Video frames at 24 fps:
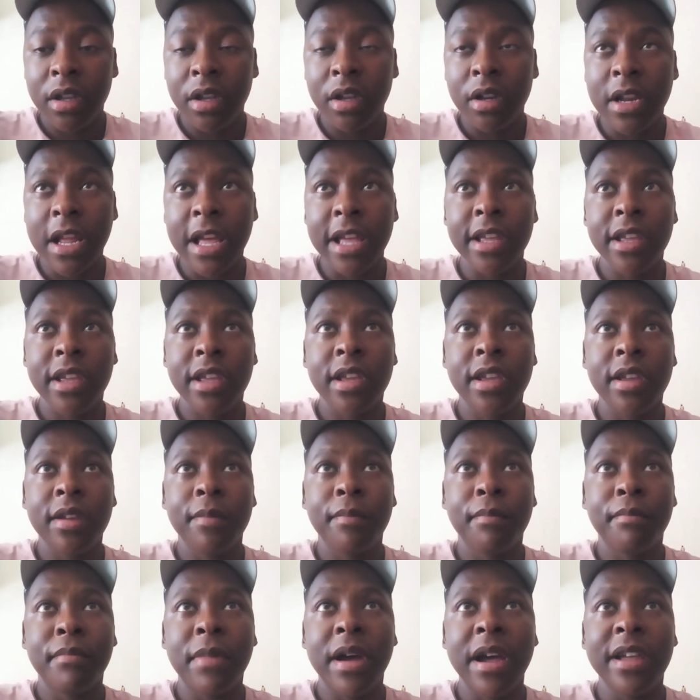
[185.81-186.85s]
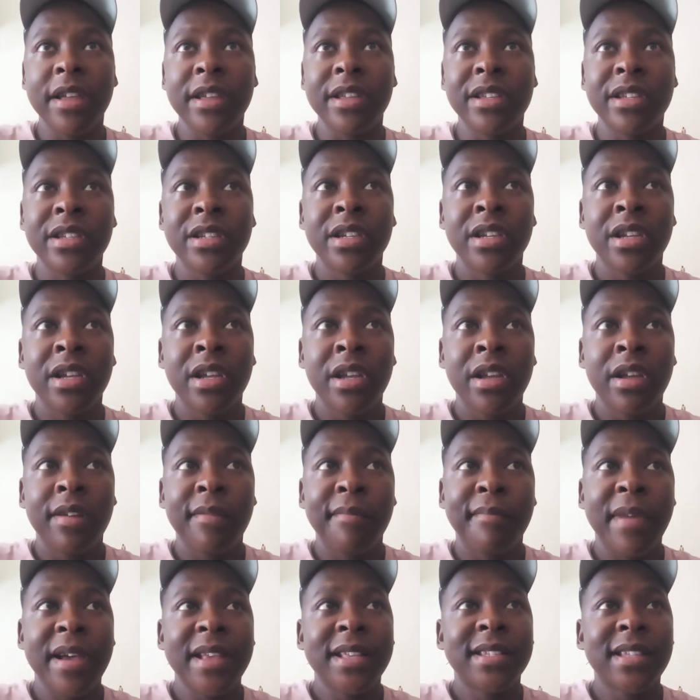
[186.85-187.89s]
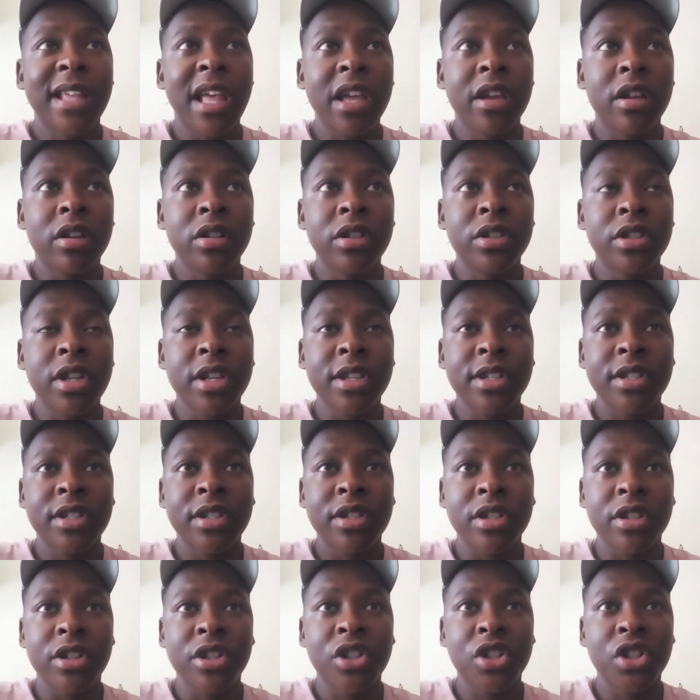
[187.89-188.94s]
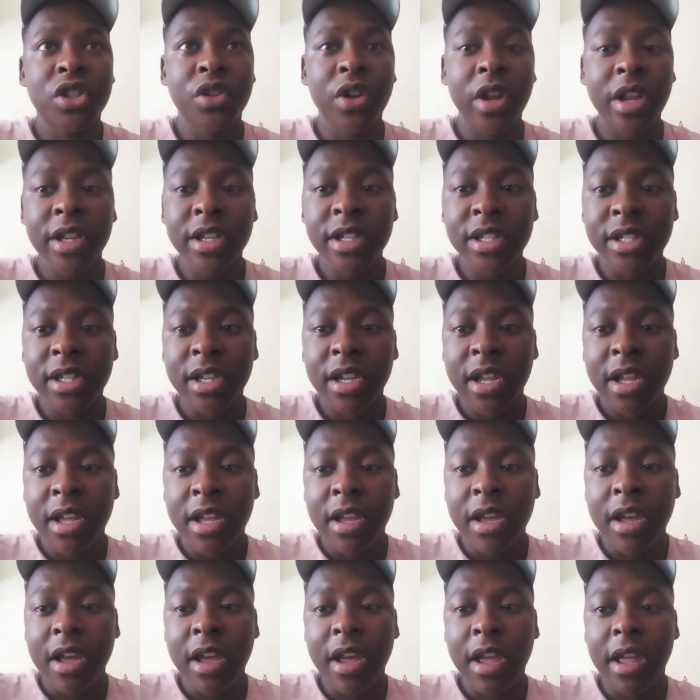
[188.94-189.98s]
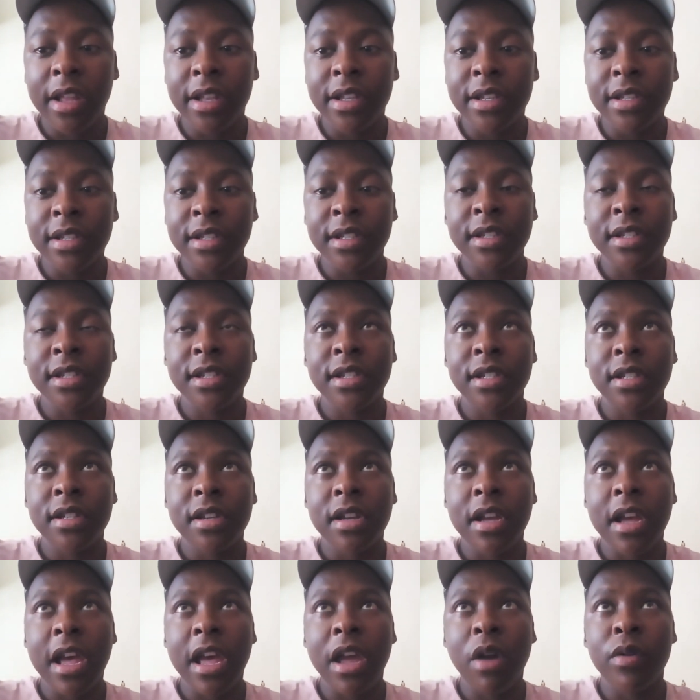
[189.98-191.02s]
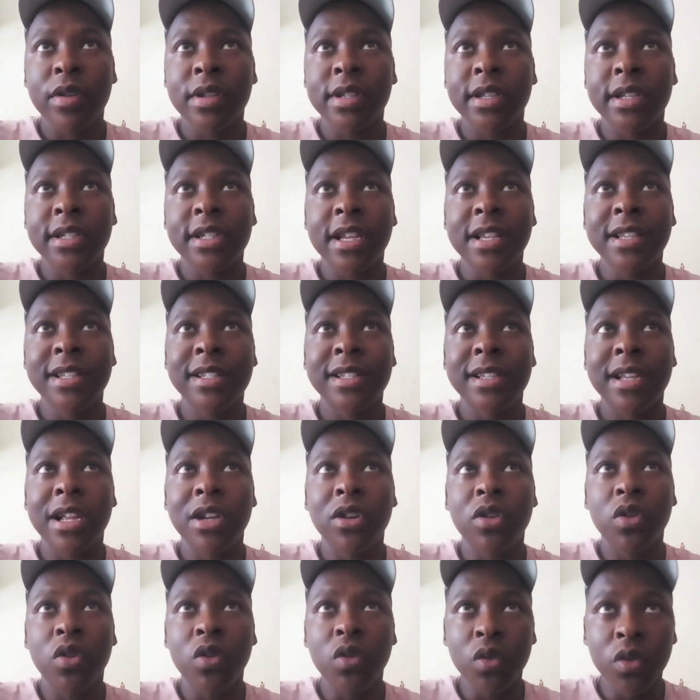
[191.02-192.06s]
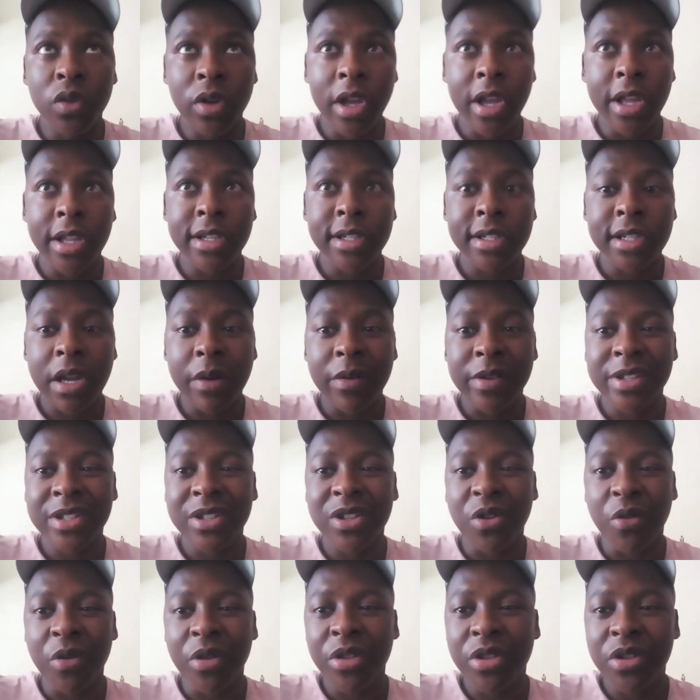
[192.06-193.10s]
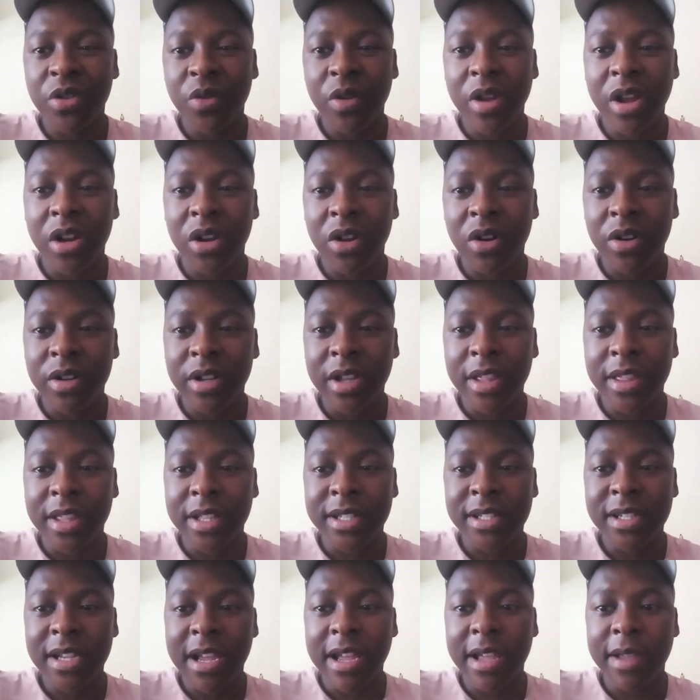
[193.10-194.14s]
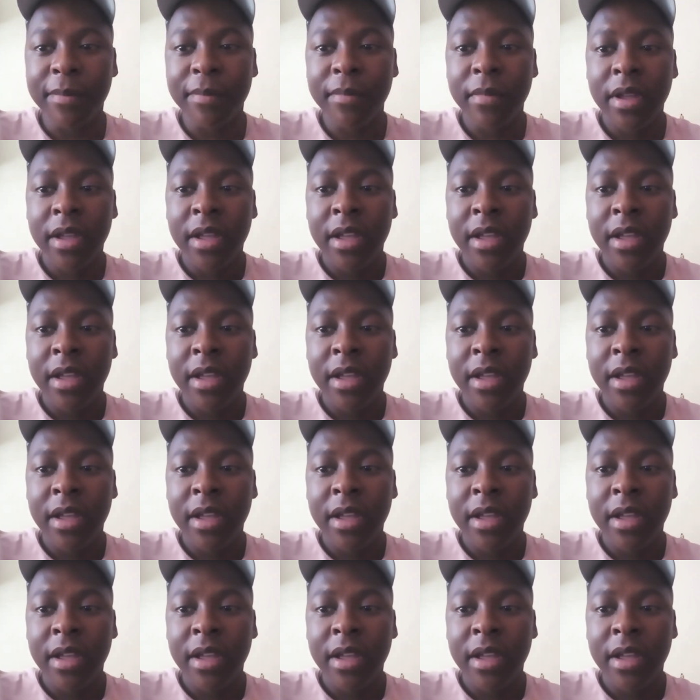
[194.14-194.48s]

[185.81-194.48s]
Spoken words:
Like my cycle just shrinked, and I was just alone, and I was going through a lot at the time,